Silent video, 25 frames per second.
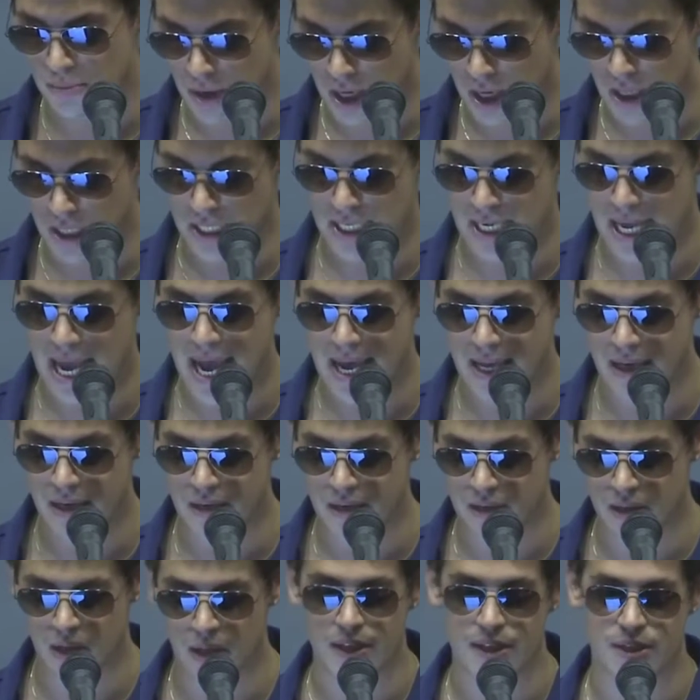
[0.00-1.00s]
money,
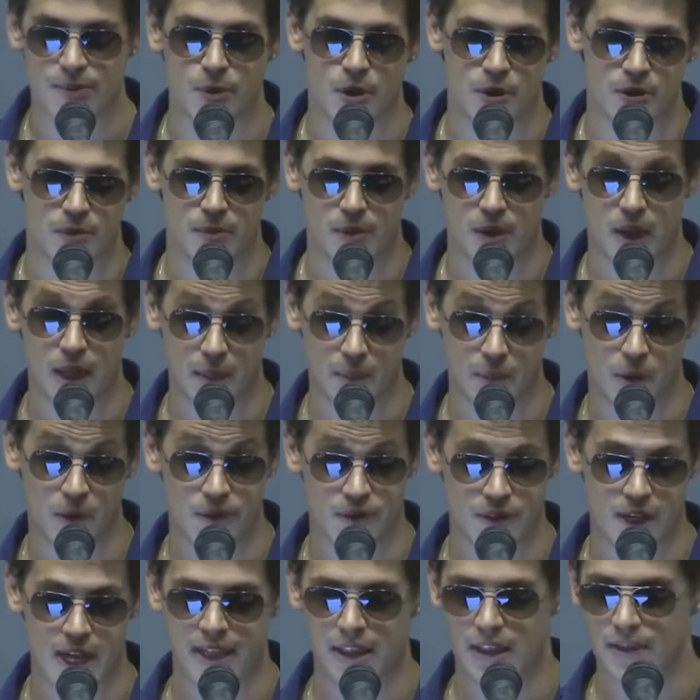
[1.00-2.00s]
and, like
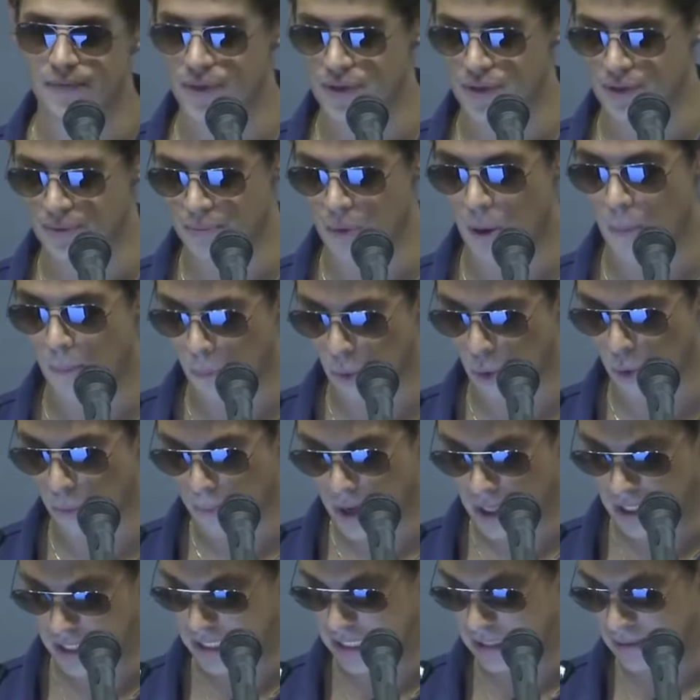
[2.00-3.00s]
most activism, more
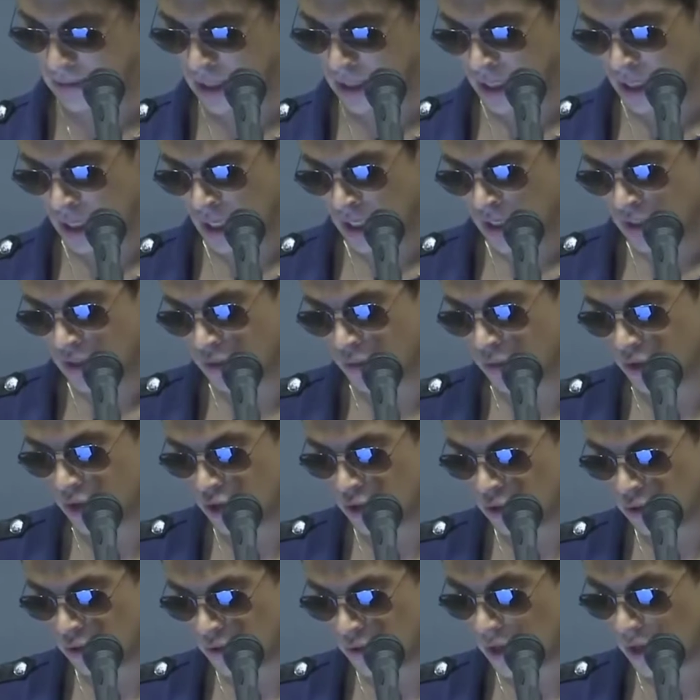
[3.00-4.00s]
money. To
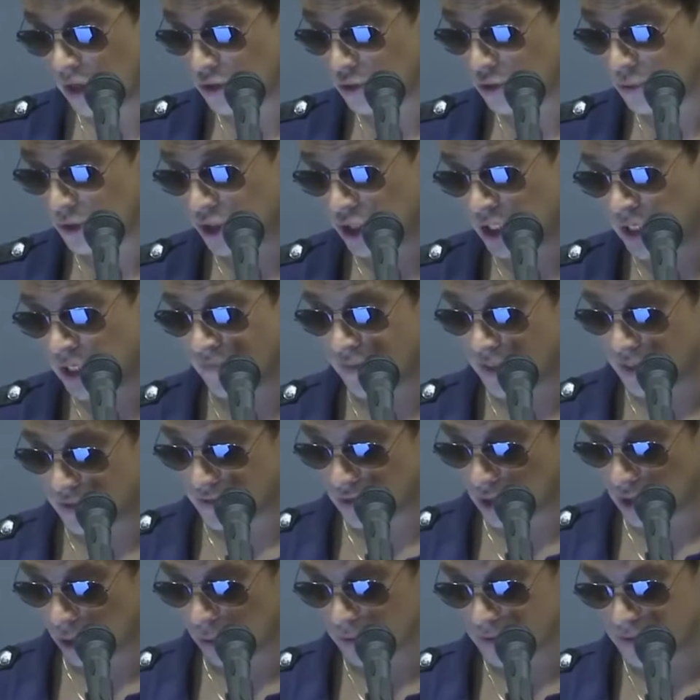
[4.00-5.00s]
achieve these
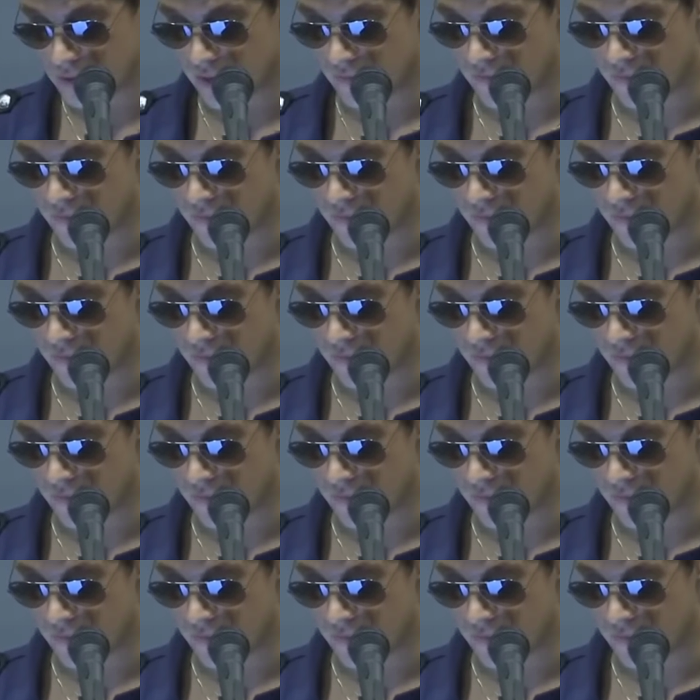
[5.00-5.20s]
goals, they